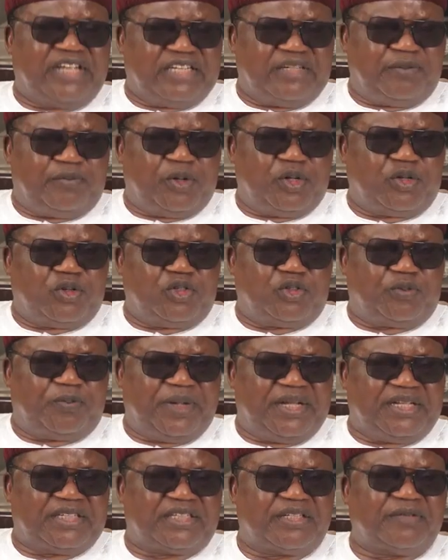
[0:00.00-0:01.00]
decongest the
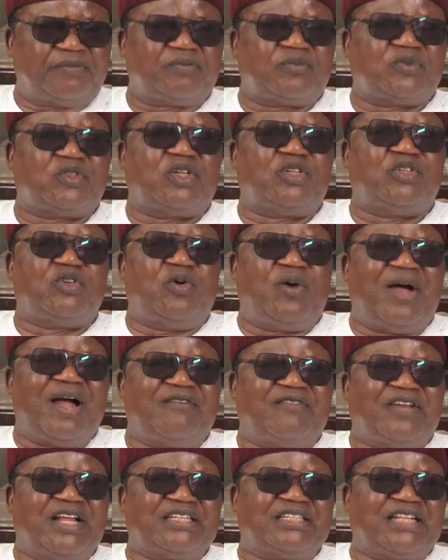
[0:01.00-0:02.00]
political space,
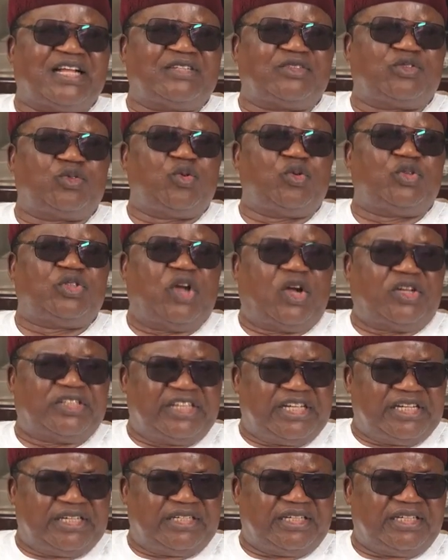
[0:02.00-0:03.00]
you have less than
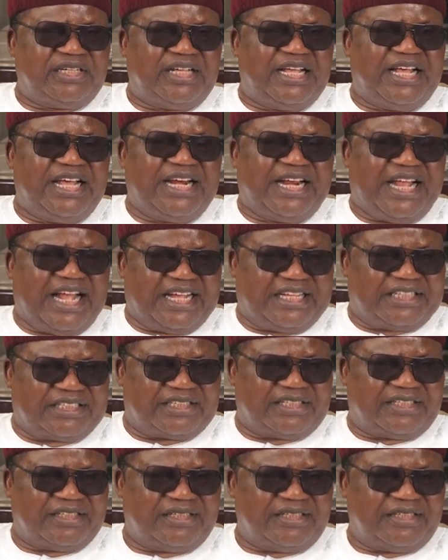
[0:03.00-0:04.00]
24
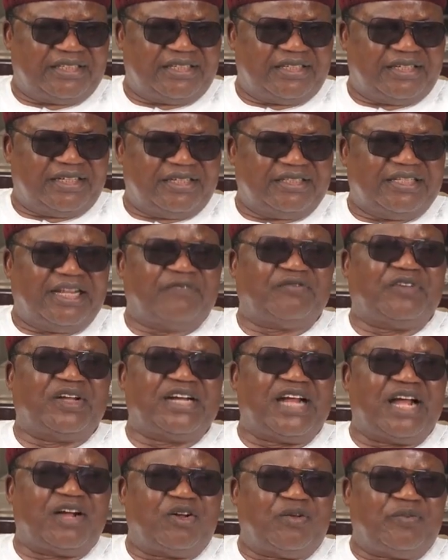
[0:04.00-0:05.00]
areas
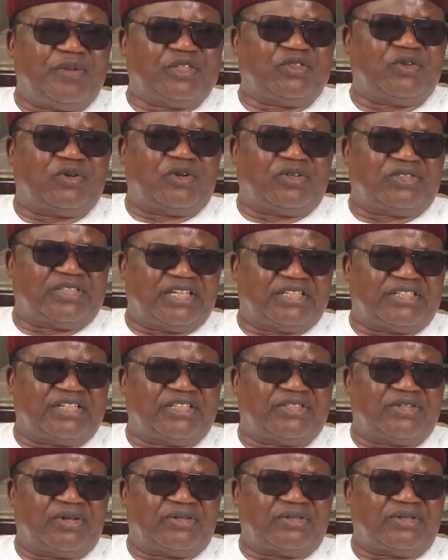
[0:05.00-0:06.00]
that federal government should
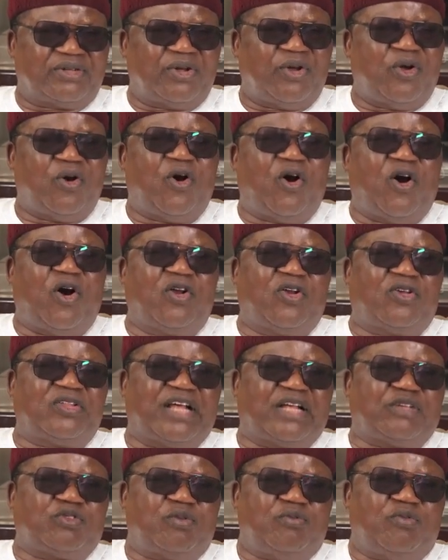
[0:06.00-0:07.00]
concentrate on.
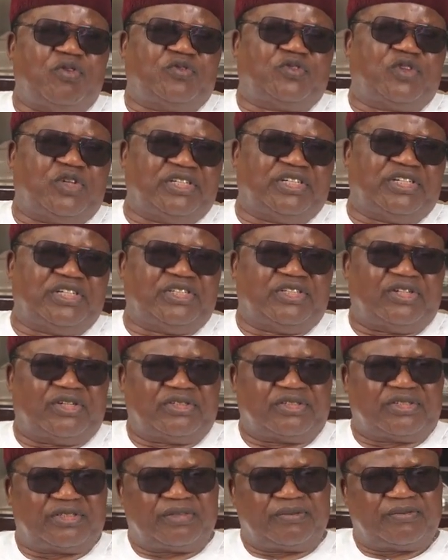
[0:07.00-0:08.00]
All others will move to the
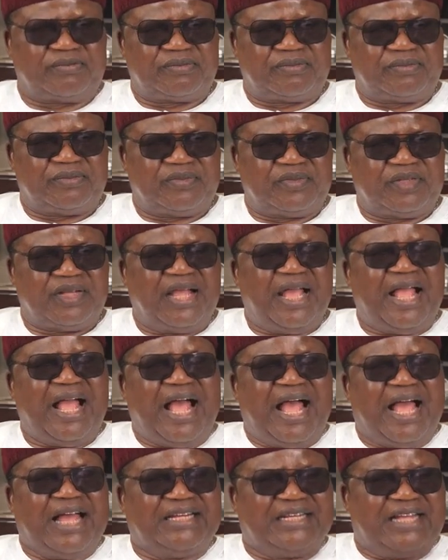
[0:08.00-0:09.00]
regions.
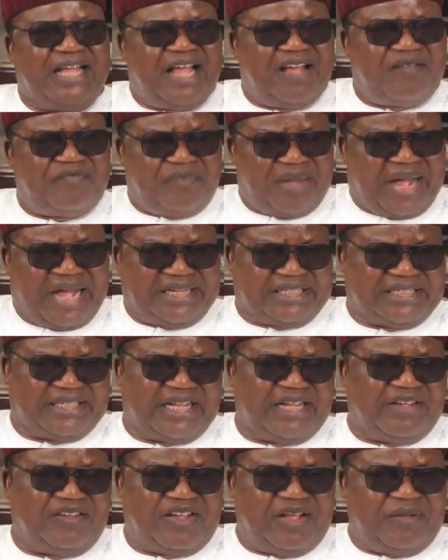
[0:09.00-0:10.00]
And they have
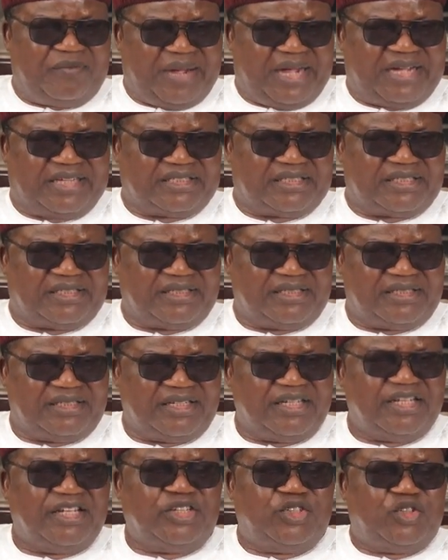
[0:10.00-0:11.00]

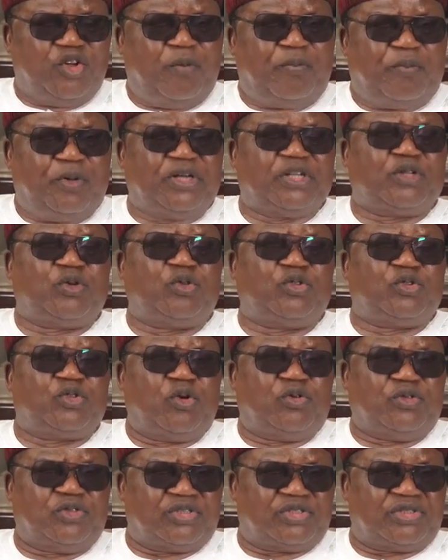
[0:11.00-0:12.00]
emerged
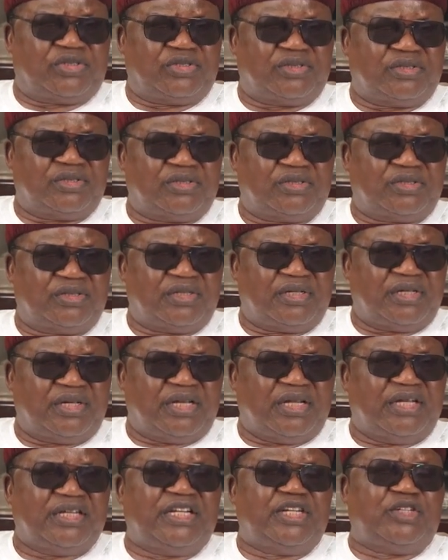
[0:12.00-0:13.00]
geopolitical zones.
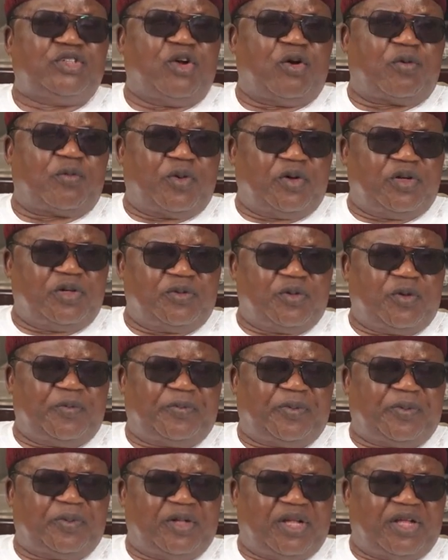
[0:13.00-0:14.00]
The
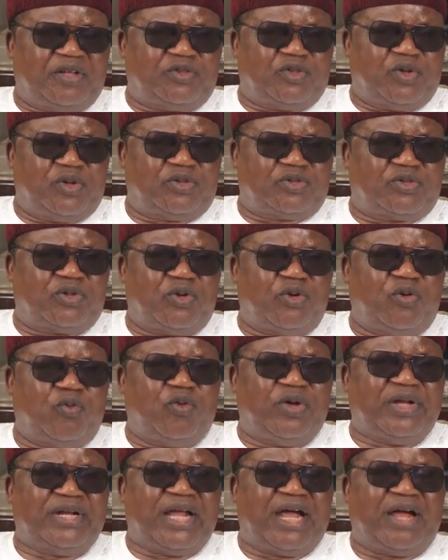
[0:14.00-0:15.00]
geopolitical
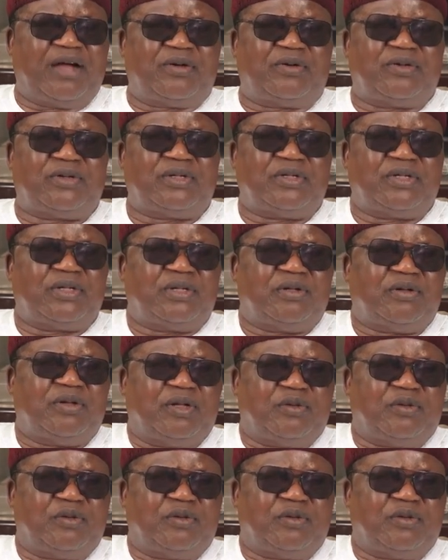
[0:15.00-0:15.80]
zones will now